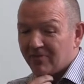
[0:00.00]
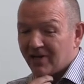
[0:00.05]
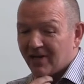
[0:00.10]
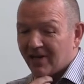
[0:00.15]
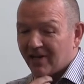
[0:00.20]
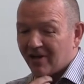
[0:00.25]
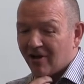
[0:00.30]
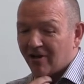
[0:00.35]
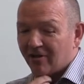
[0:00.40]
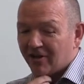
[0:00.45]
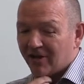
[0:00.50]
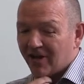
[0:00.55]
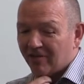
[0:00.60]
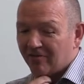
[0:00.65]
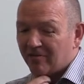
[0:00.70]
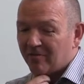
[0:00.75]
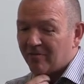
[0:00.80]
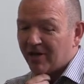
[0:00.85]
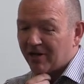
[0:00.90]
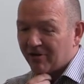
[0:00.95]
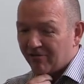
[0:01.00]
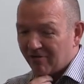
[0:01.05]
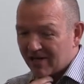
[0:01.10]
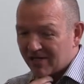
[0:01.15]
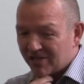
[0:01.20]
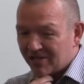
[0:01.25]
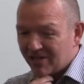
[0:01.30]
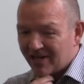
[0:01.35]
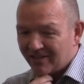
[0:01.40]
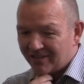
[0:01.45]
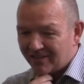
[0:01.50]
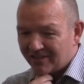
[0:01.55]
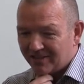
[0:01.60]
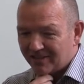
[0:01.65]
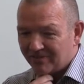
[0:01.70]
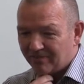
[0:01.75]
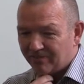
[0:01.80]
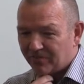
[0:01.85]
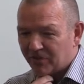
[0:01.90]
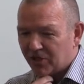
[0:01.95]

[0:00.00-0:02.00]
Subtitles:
mean I can't look after my grandchild.